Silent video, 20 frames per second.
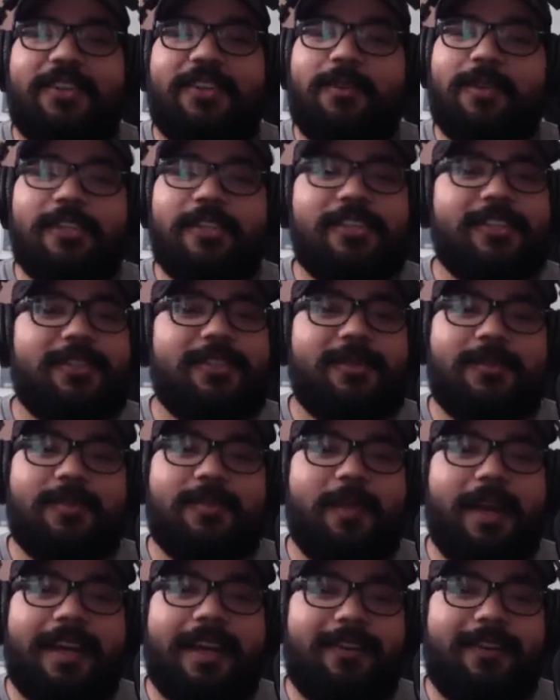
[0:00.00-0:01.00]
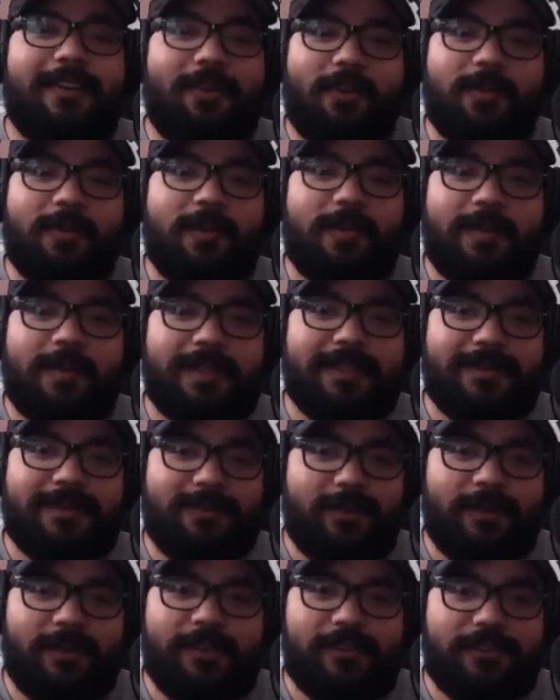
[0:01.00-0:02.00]
So we just bought a normal piece of
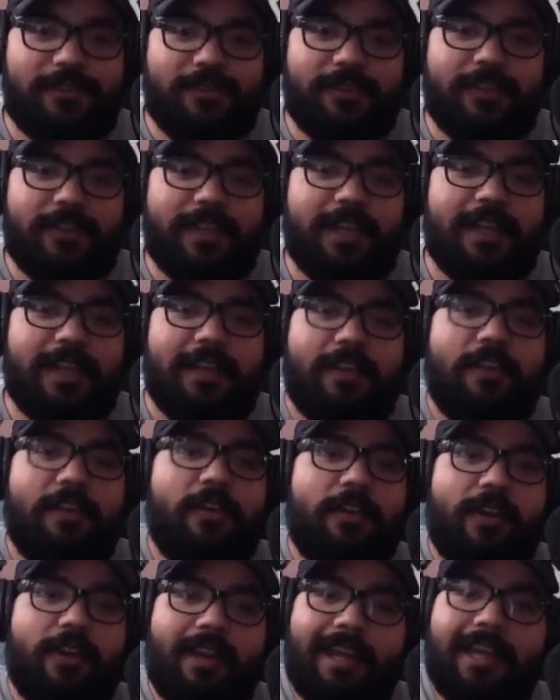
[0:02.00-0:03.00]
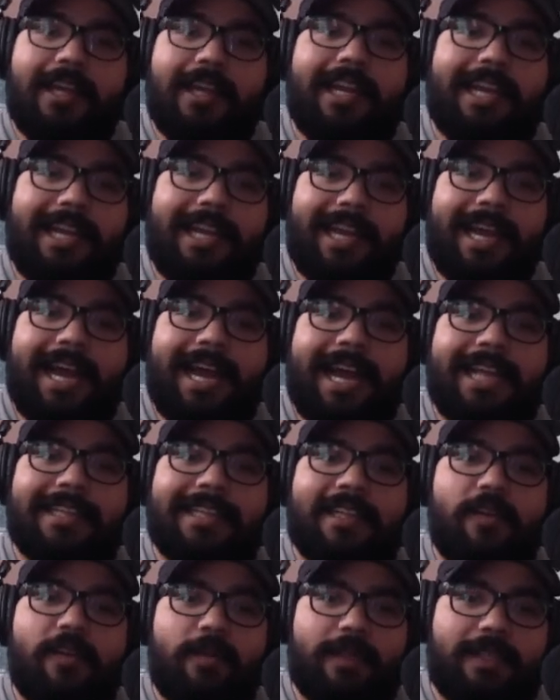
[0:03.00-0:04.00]
furniture that on like a height
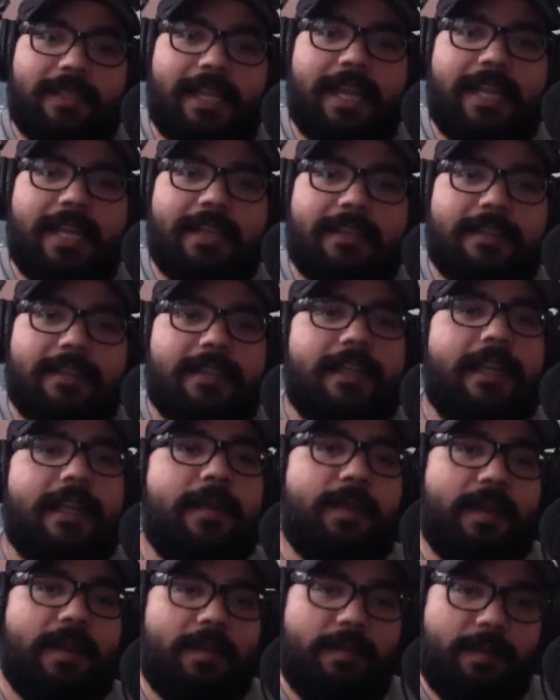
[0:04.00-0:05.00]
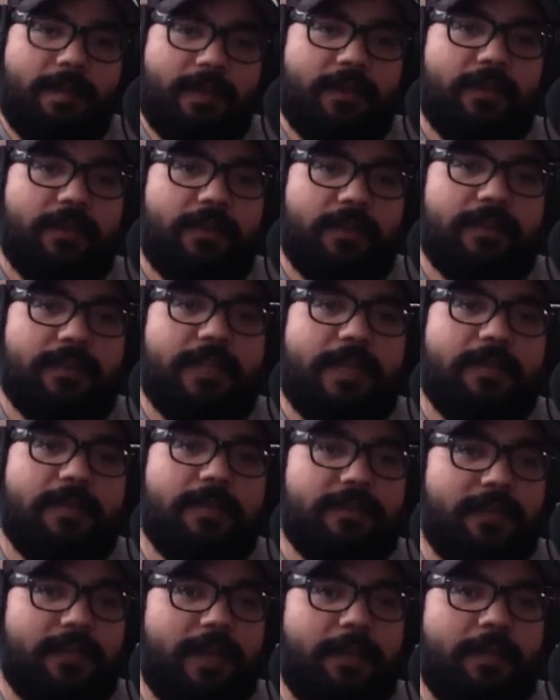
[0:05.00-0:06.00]
that we like, and I'm gonna build the
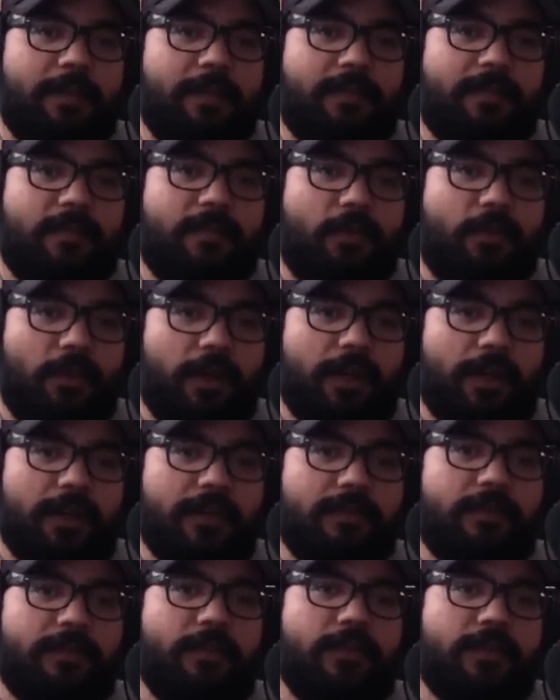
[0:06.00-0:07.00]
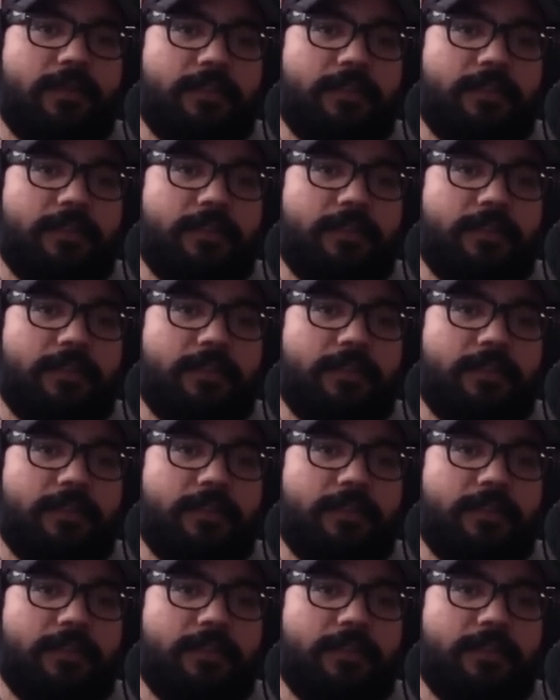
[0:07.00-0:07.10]
tabletop for it for the.